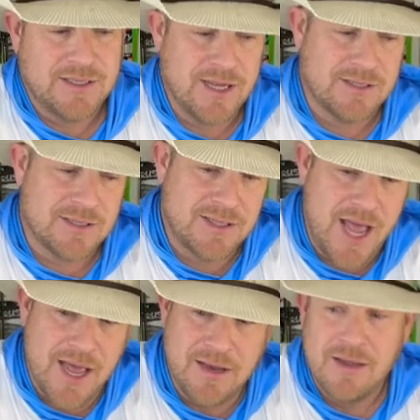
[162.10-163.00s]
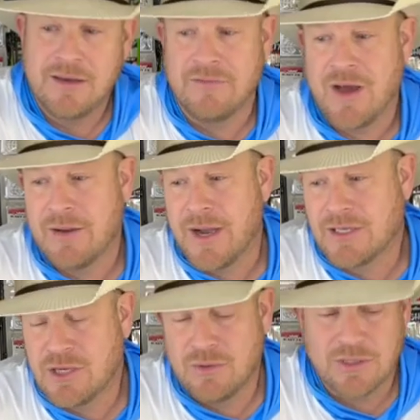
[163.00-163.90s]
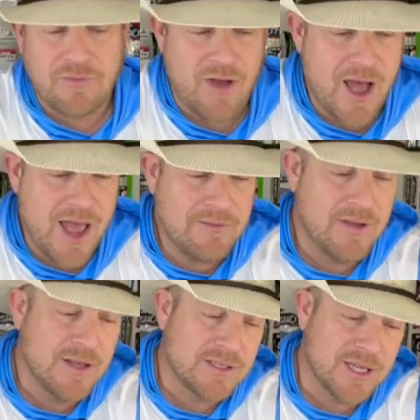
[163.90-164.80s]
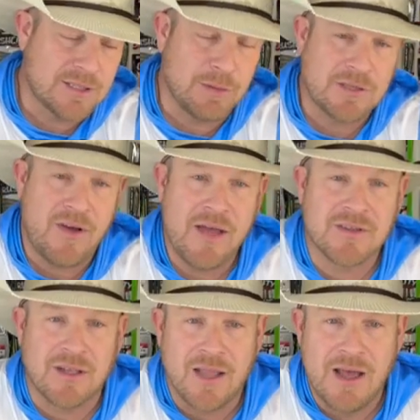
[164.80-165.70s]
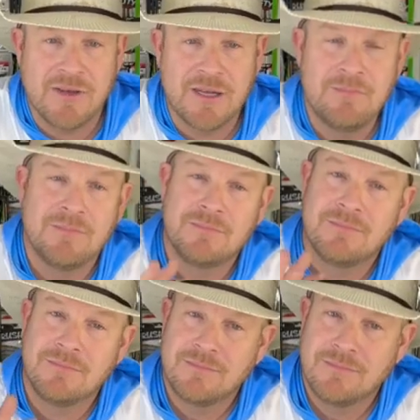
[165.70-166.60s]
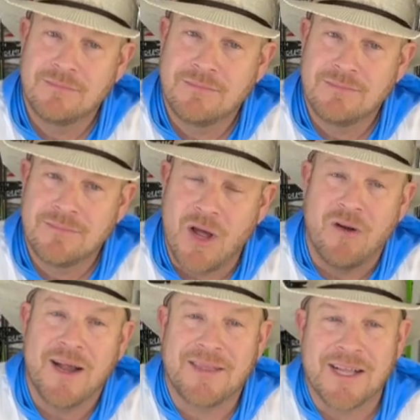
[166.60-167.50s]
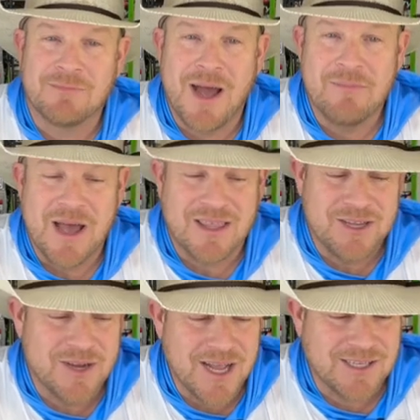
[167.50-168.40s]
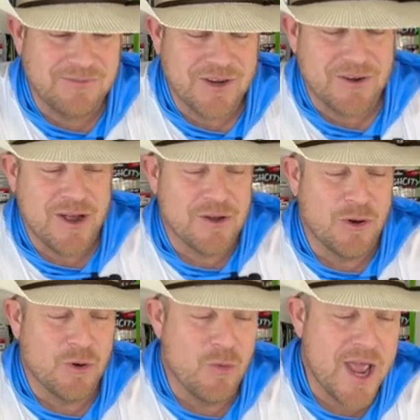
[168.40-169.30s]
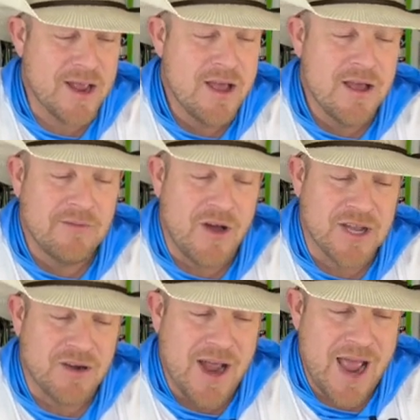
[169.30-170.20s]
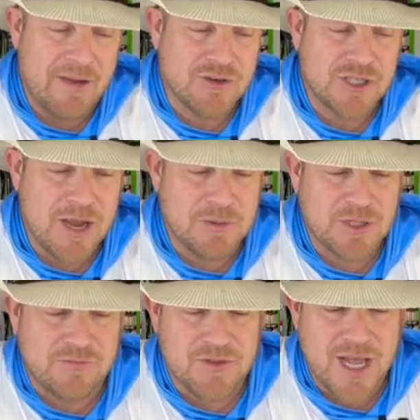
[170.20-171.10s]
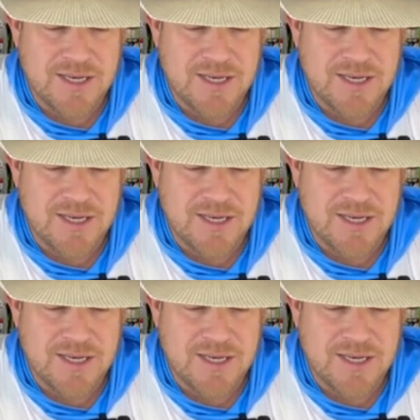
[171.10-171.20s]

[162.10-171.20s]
6 is 10, divided by 2 is 5, 6 plus 5 is 11. All right, that's my method. You guys can figure it out your own way. Find your average temperature for that